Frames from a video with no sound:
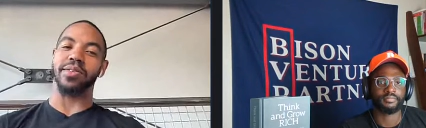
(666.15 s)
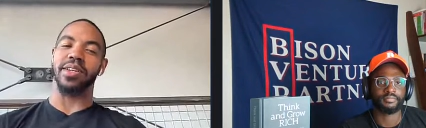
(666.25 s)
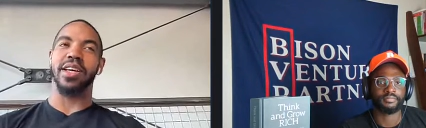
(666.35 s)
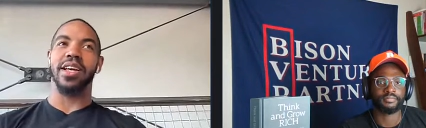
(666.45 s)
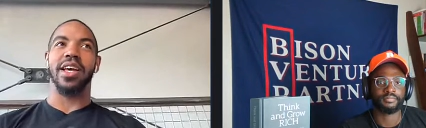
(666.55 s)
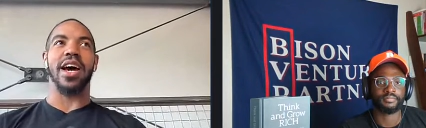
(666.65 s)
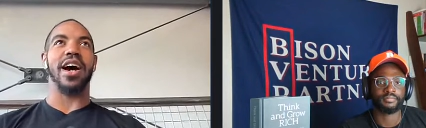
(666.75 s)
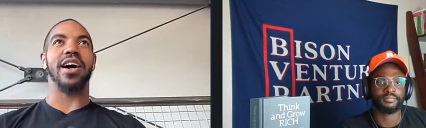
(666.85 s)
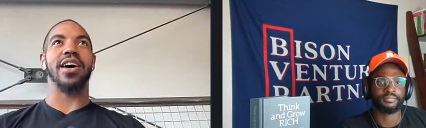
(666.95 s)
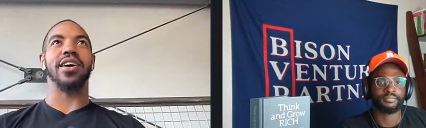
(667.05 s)
Speaker 1: out.
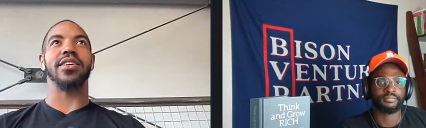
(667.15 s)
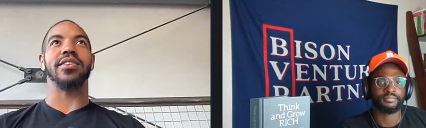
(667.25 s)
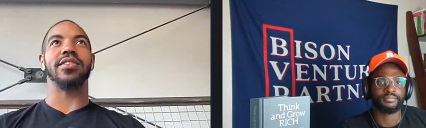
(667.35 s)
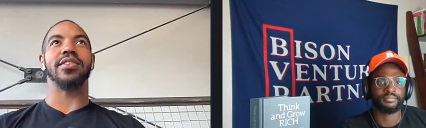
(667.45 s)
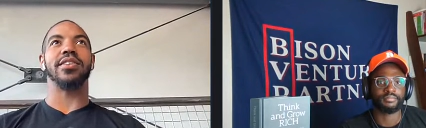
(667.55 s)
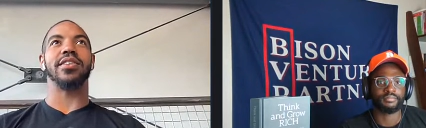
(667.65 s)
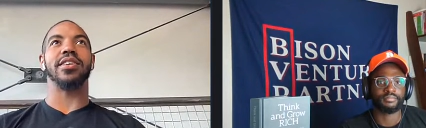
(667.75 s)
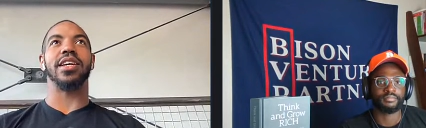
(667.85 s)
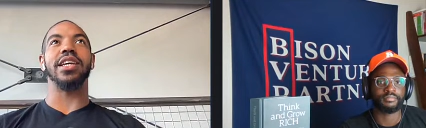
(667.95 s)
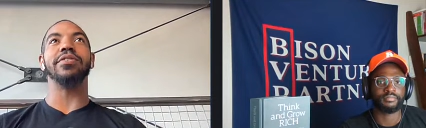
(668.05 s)
Uh,
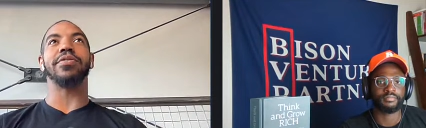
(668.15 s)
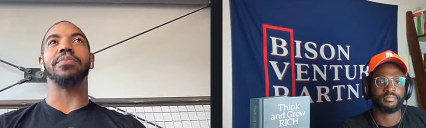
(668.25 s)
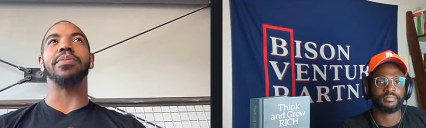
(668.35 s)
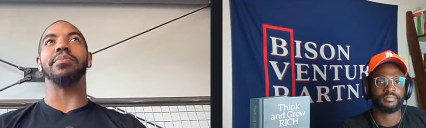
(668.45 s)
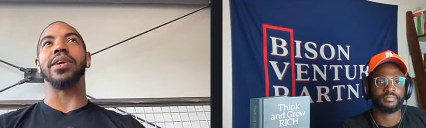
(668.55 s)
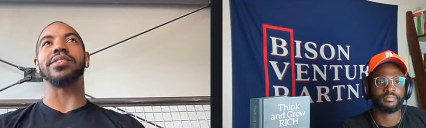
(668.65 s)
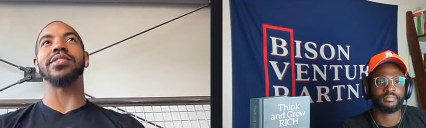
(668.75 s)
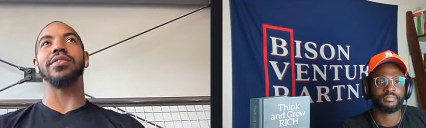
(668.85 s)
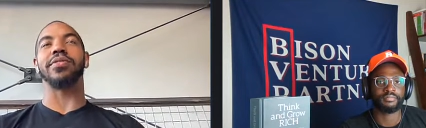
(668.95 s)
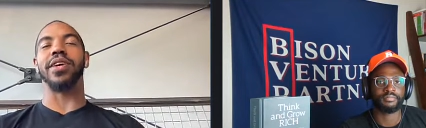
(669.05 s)
even for
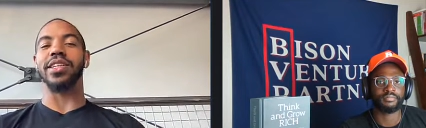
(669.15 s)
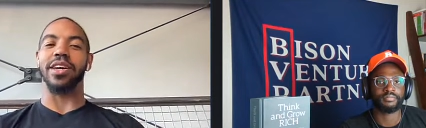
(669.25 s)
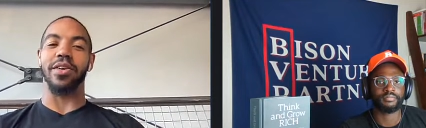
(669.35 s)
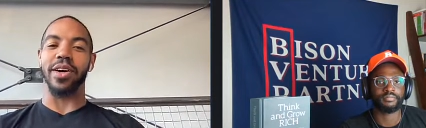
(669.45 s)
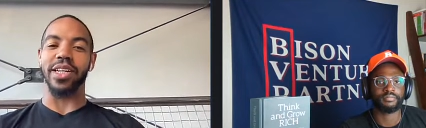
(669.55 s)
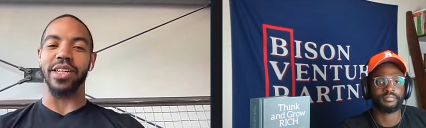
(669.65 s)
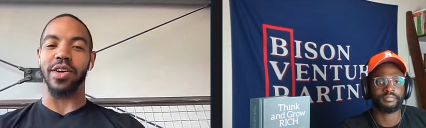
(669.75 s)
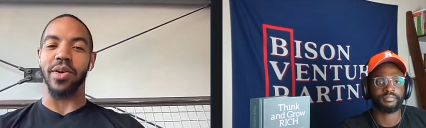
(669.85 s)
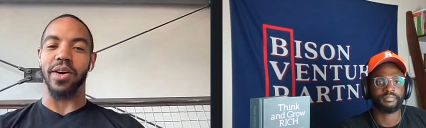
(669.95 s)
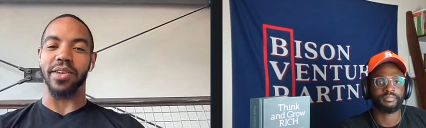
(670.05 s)
myself, right? Like, oh, I need
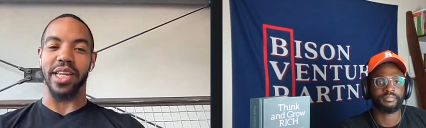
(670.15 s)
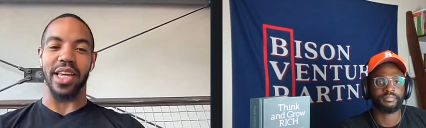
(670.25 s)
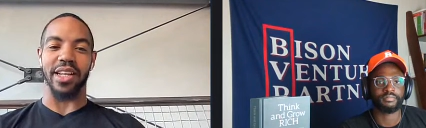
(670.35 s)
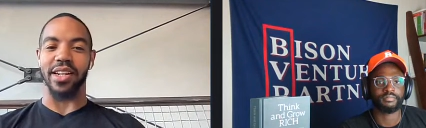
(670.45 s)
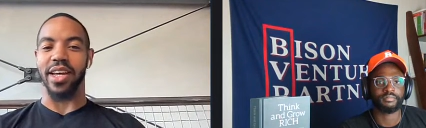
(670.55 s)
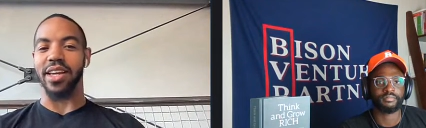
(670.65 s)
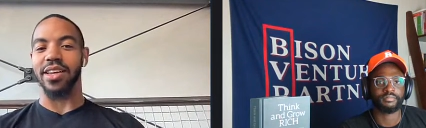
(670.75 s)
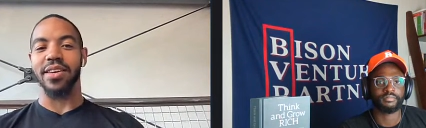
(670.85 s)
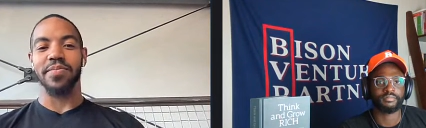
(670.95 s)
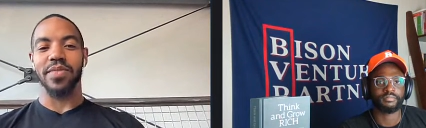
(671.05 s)
to go out and get like
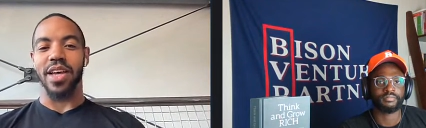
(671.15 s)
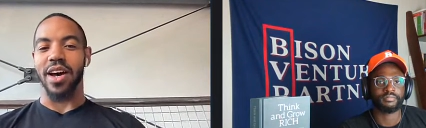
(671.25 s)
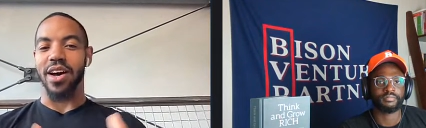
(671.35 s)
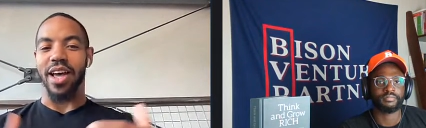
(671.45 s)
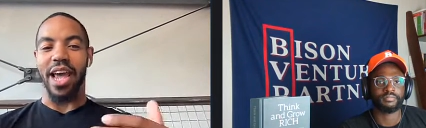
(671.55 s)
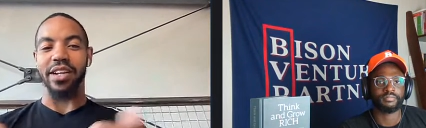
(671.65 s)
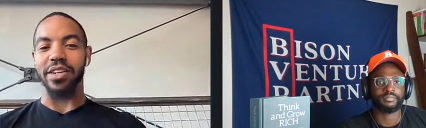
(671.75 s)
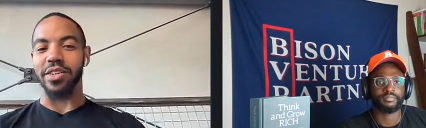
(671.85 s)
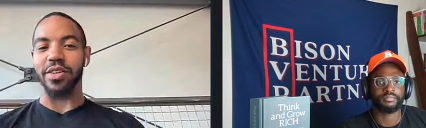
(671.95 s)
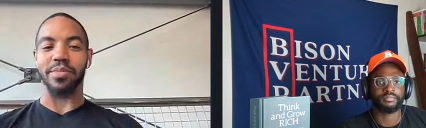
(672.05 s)
uh
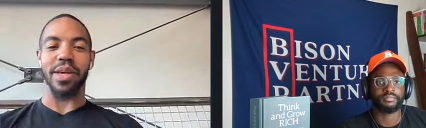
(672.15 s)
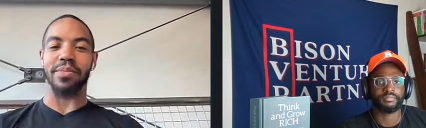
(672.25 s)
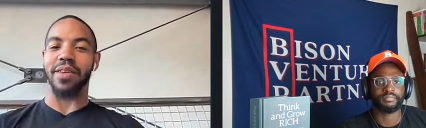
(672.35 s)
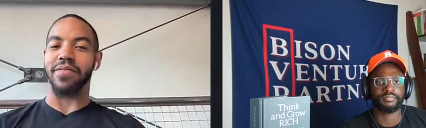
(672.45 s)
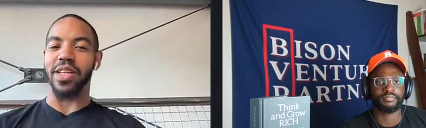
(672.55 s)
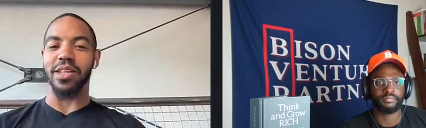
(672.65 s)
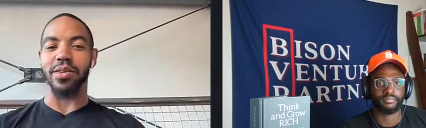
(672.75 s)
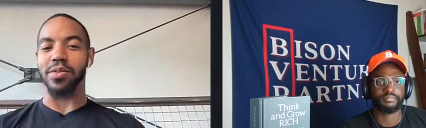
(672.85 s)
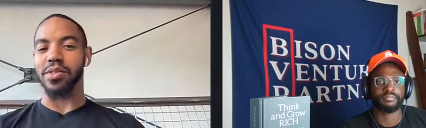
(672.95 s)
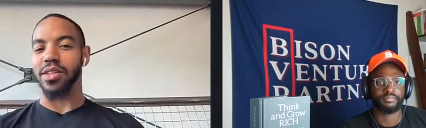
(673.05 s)
editor to make my
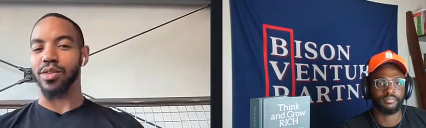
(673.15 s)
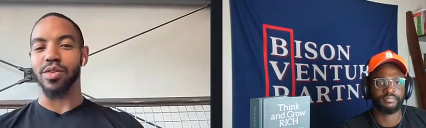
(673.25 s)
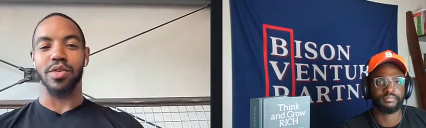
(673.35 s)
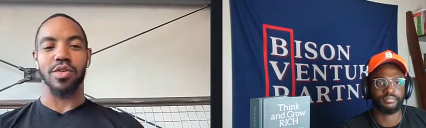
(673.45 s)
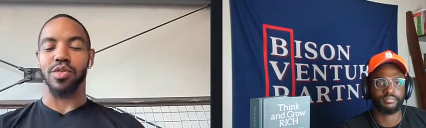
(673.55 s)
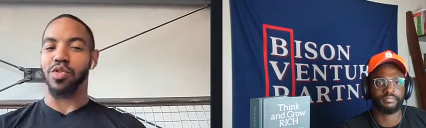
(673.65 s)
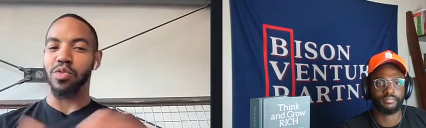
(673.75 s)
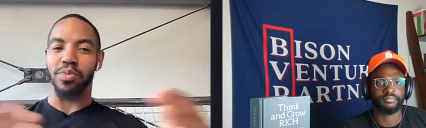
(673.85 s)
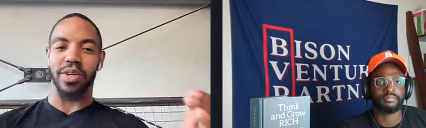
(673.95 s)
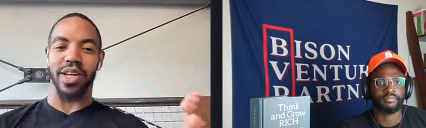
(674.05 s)
videos look
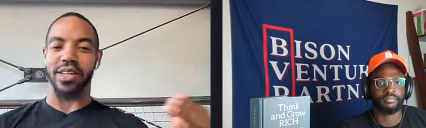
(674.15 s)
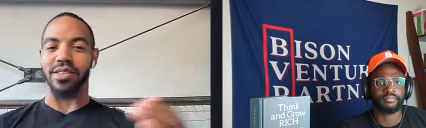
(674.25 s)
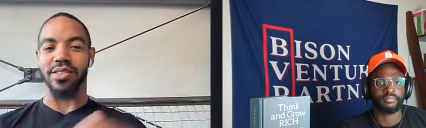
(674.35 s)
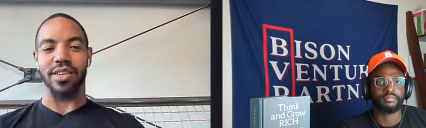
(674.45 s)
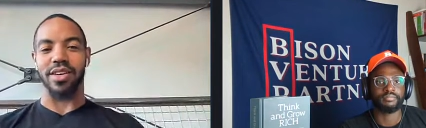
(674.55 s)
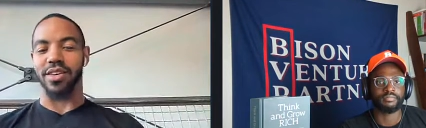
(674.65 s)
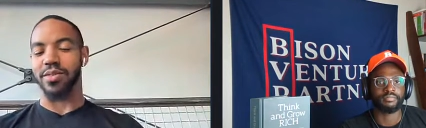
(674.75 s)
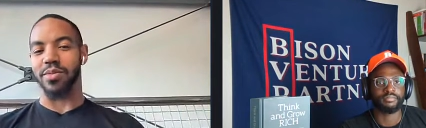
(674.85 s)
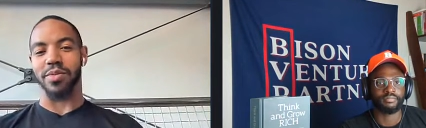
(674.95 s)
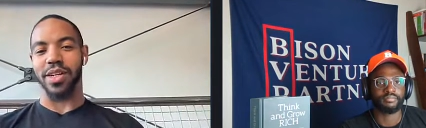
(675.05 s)
super nice
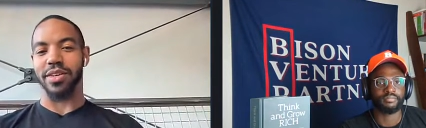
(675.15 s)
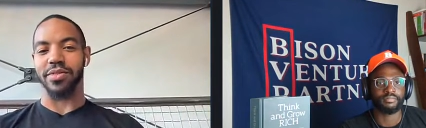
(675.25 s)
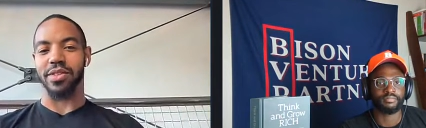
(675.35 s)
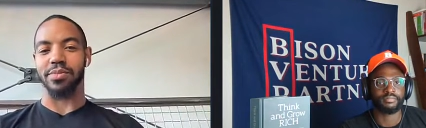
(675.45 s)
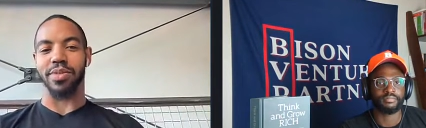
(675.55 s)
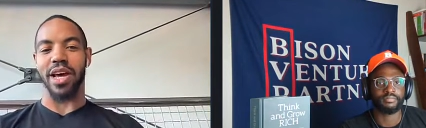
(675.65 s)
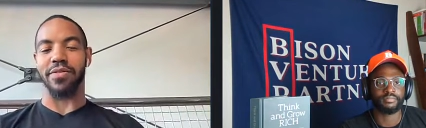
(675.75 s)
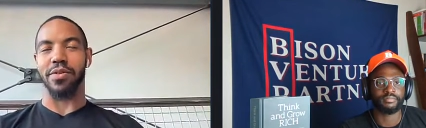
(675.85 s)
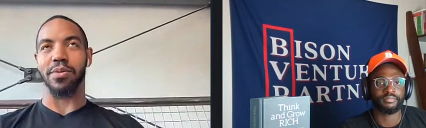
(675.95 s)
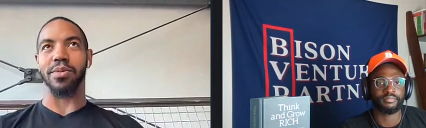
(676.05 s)
on whatever
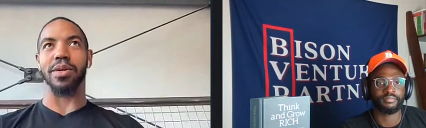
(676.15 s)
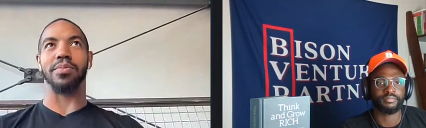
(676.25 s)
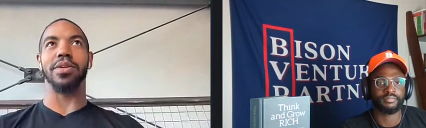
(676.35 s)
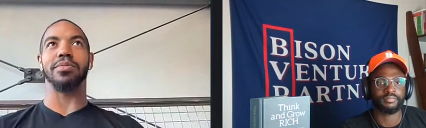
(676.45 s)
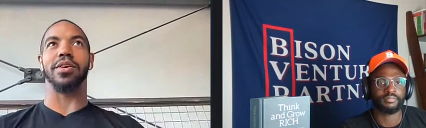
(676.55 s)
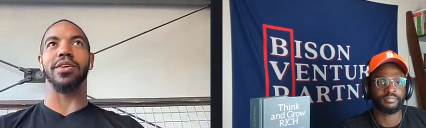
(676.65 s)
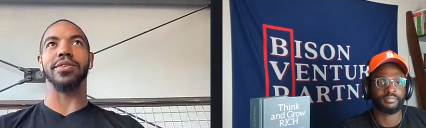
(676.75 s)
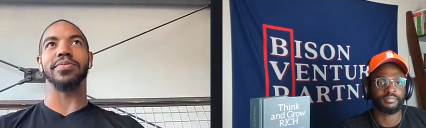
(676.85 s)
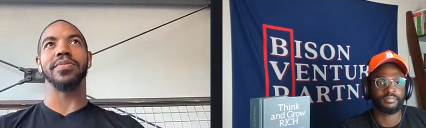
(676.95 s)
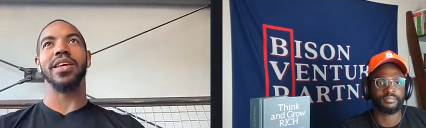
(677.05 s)
platform you want to put them
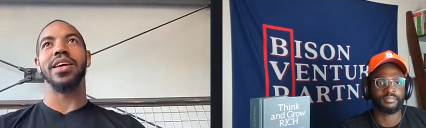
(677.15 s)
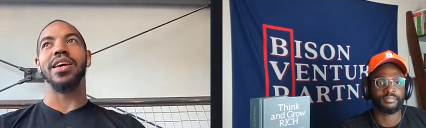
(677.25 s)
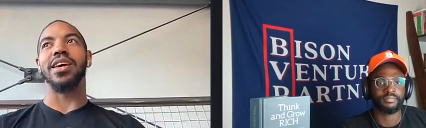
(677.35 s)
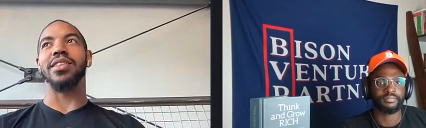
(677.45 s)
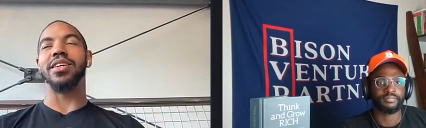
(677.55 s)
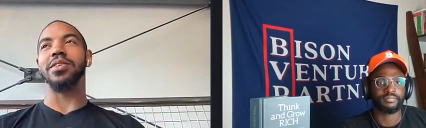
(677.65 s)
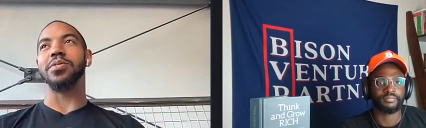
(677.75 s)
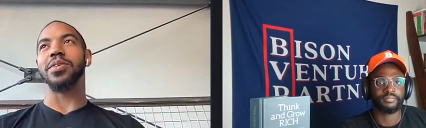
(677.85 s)
on. And then